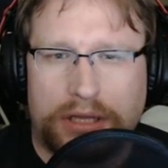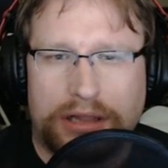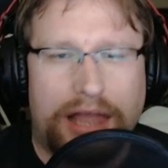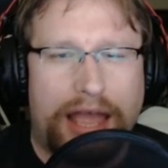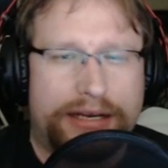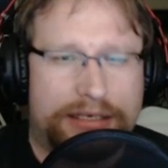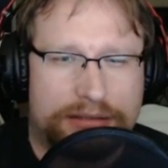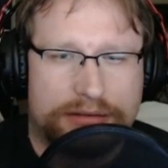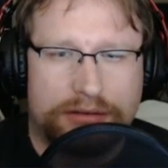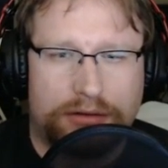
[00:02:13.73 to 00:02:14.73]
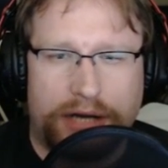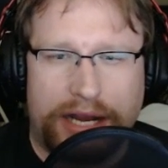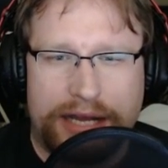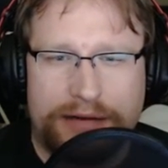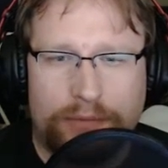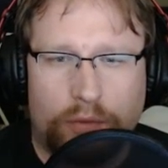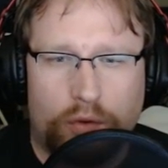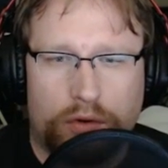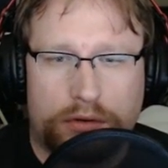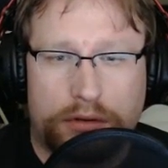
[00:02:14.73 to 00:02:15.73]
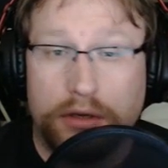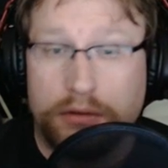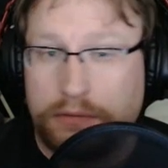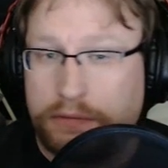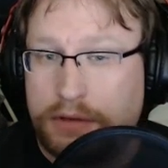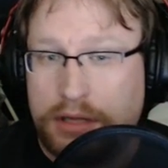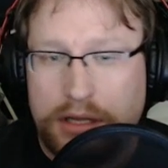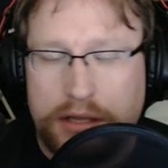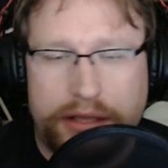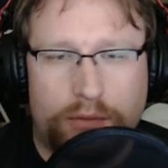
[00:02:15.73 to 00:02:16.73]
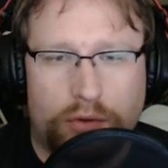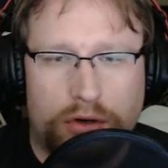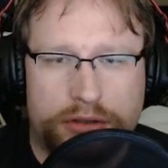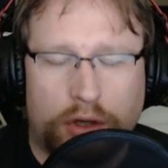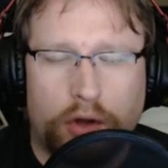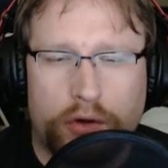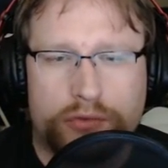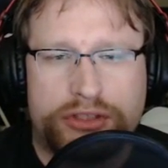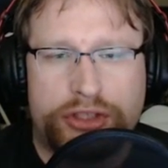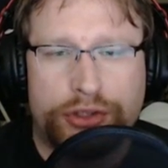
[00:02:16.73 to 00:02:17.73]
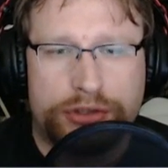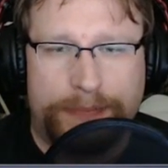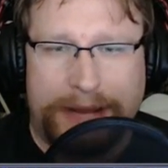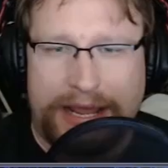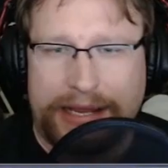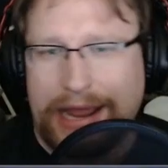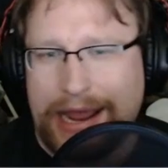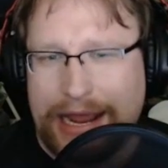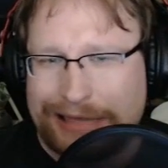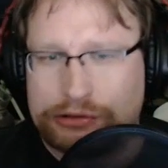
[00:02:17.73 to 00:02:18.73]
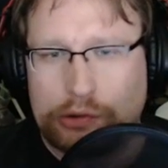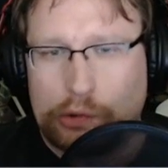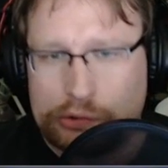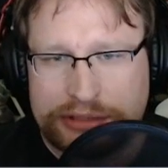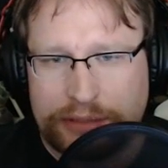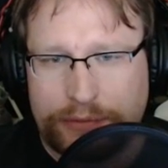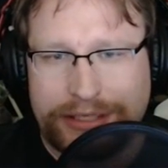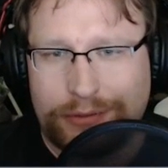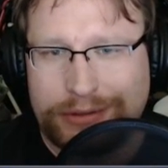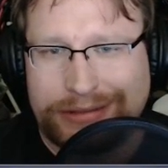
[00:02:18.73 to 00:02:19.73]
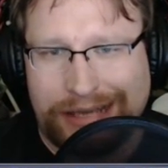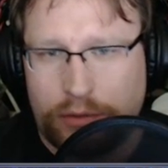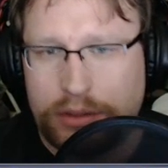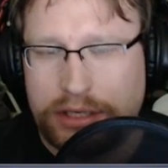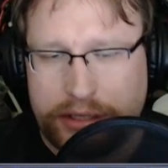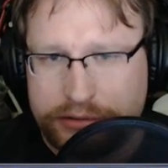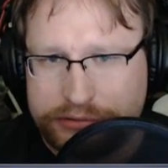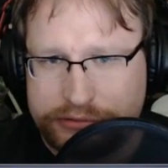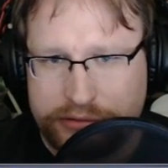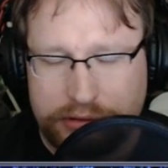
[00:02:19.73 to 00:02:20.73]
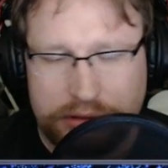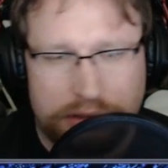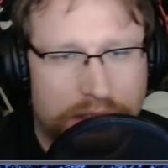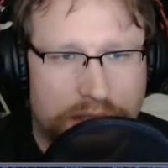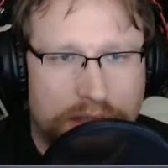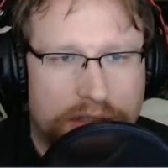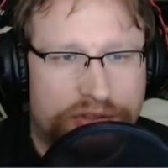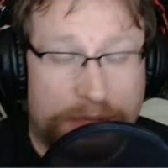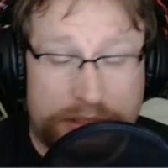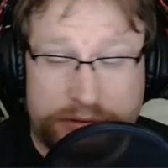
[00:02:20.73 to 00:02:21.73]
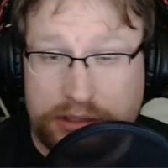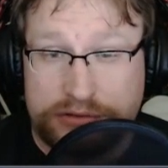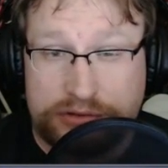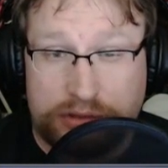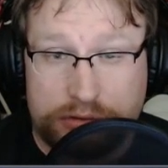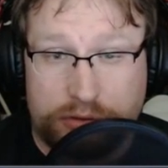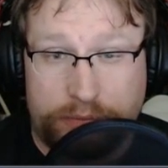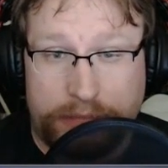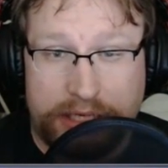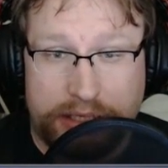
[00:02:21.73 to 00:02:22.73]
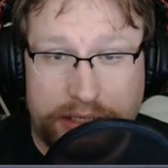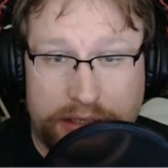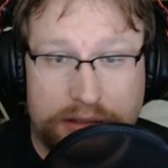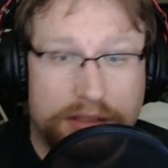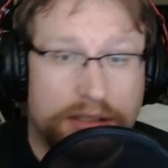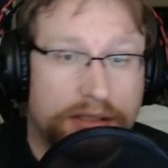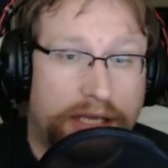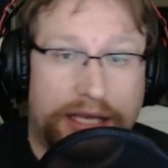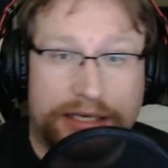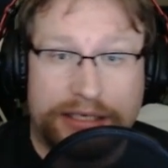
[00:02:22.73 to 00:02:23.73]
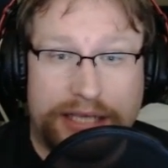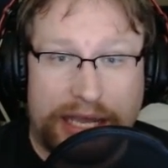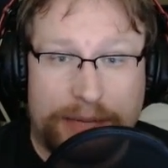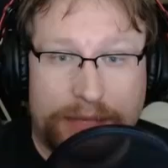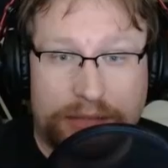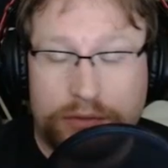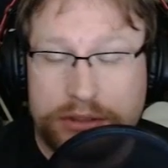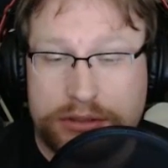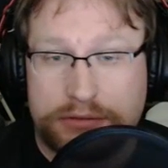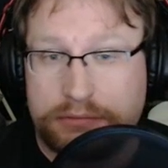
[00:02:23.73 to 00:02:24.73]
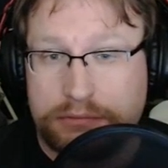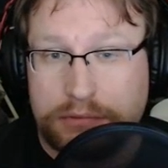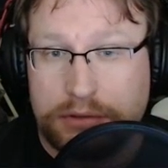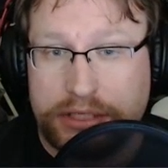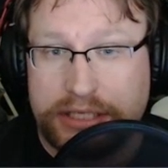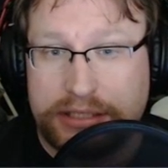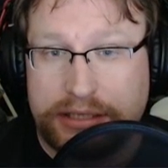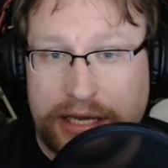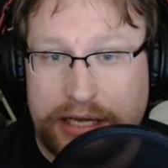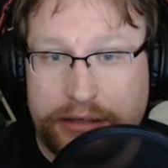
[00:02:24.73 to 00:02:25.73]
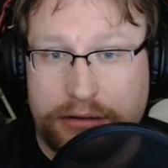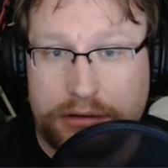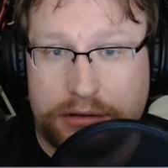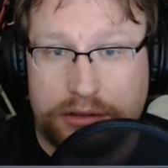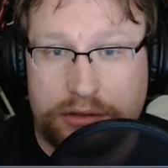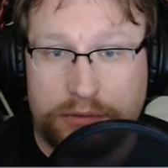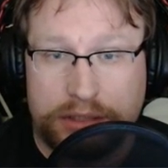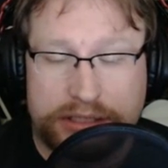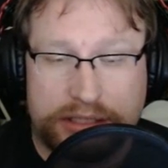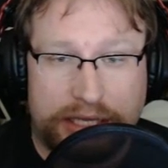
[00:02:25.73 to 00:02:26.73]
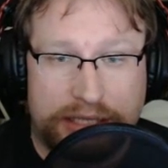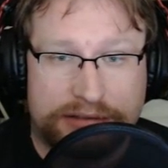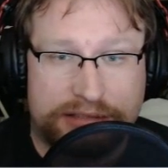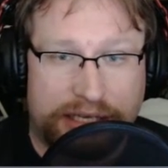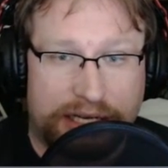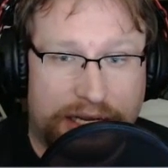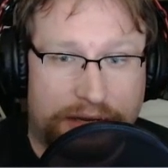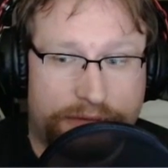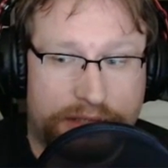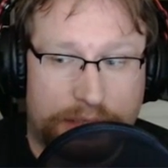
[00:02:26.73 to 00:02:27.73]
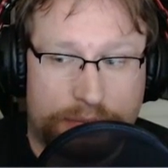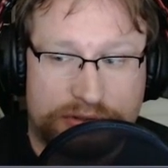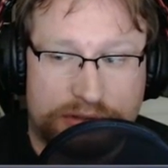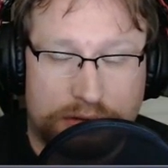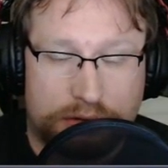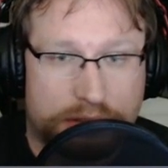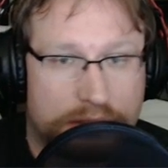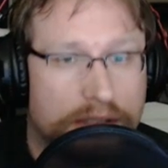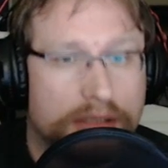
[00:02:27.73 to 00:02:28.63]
polite or had more coof. They weren't total douchebag assholes that we deal with nowadays, especially on social media and in gaming, which we'll get to that here in a little. We'll get to that in the second half of the episode.